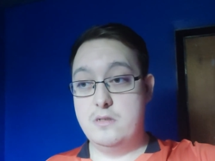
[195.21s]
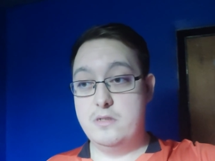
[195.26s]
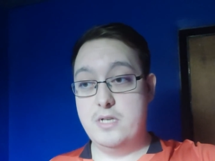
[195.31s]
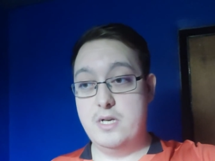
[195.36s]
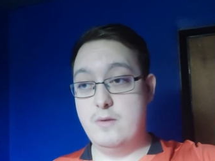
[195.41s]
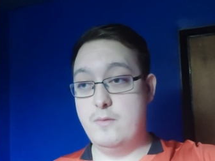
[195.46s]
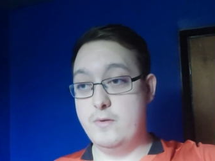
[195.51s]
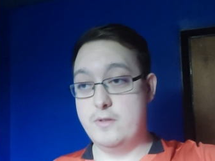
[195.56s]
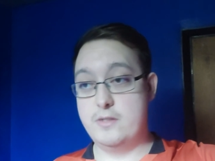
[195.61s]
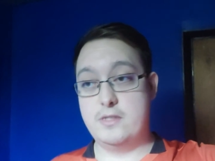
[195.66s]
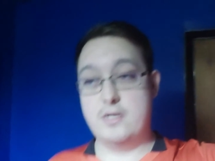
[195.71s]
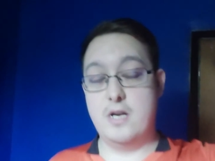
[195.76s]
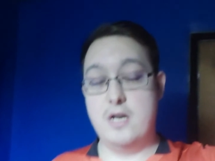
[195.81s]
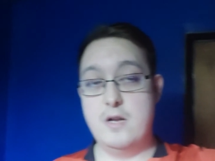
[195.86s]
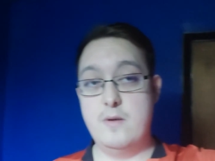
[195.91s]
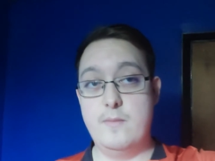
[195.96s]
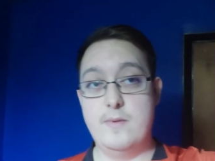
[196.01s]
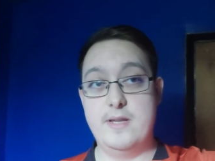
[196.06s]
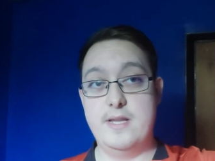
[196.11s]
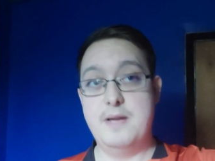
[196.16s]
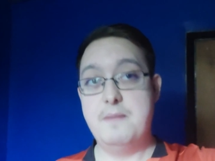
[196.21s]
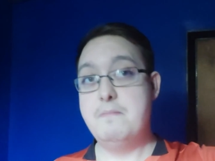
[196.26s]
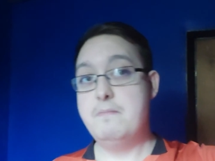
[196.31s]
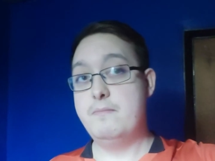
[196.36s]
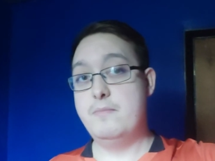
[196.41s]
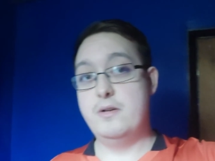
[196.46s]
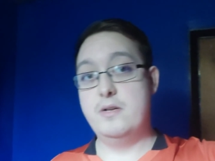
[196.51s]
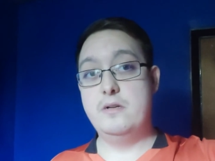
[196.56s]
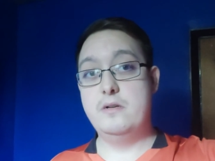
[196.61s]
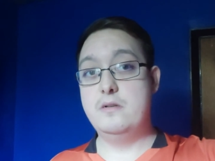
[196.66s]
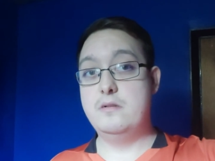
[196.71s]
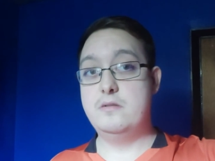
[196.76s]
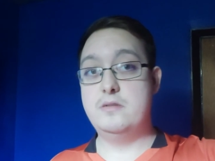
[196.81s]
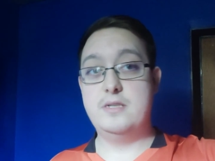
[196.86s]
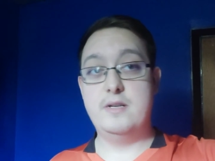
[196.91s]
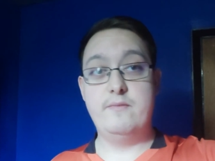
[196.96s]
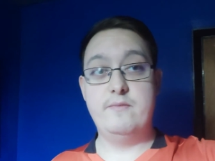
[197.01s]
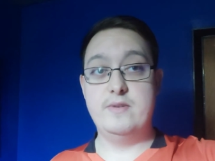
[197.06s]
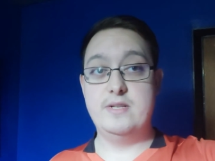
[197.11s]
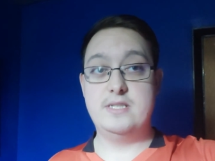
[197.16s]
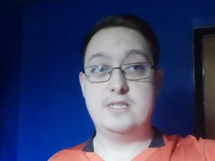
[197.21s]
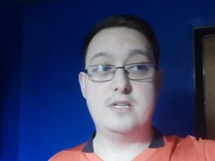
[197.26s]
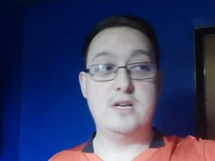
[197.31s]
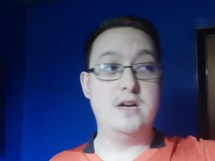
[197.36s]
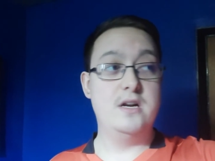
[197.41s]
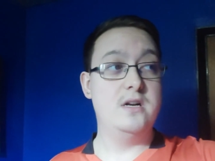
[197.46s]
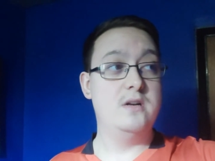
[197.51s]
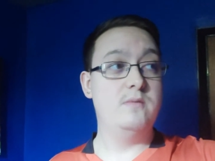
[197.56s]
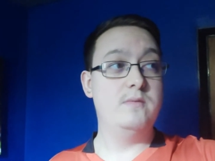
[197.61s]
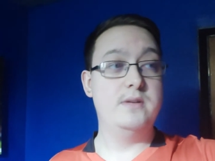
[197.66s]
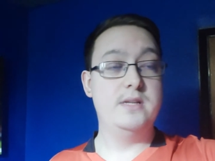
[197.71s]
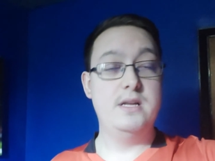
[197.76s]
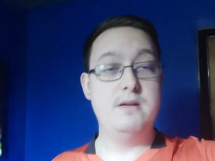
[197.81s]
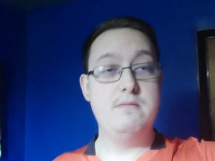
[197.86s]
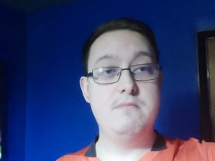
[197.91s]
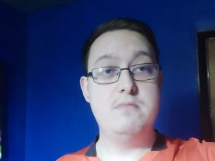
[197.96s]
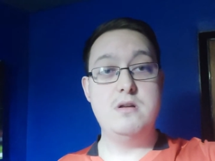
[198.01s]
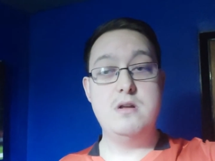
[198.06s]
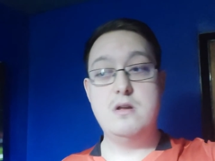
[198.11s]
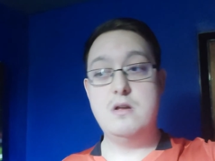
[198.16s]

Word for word: don't know what's going on with them, but something's going on with them.